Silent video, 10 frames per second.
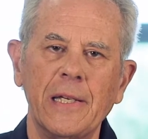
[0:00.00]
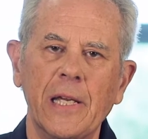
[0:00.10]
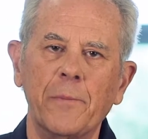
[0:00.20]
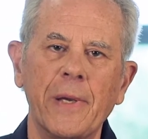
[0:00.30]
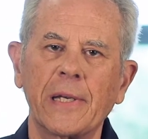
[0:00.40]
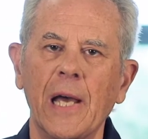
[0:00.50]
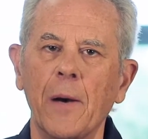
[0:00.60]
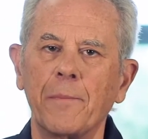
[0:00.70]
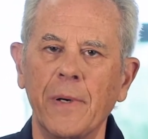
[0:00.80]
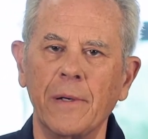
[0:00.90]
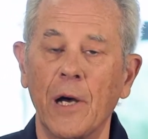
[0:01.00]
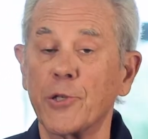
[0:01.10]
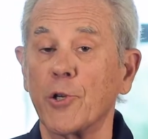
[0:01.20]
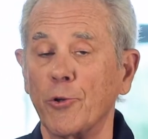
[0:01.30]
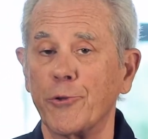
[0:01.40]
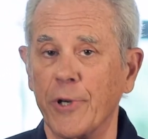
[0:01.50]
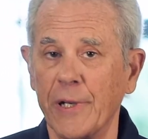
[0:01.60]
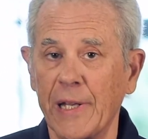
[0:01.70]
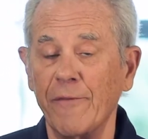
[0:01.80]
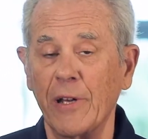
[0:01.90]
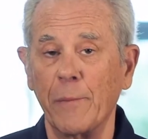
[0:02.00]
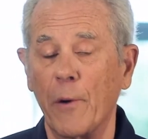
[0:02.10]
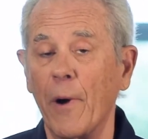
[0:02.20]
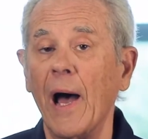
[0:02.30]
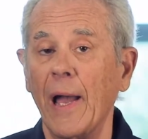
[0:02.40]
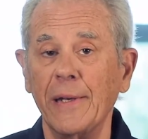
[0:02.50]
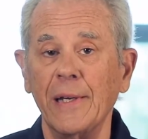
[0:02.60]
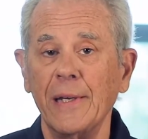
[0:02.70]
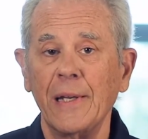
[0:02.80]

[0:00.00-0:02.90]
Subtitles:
He had picked up a soldier and given him a ride.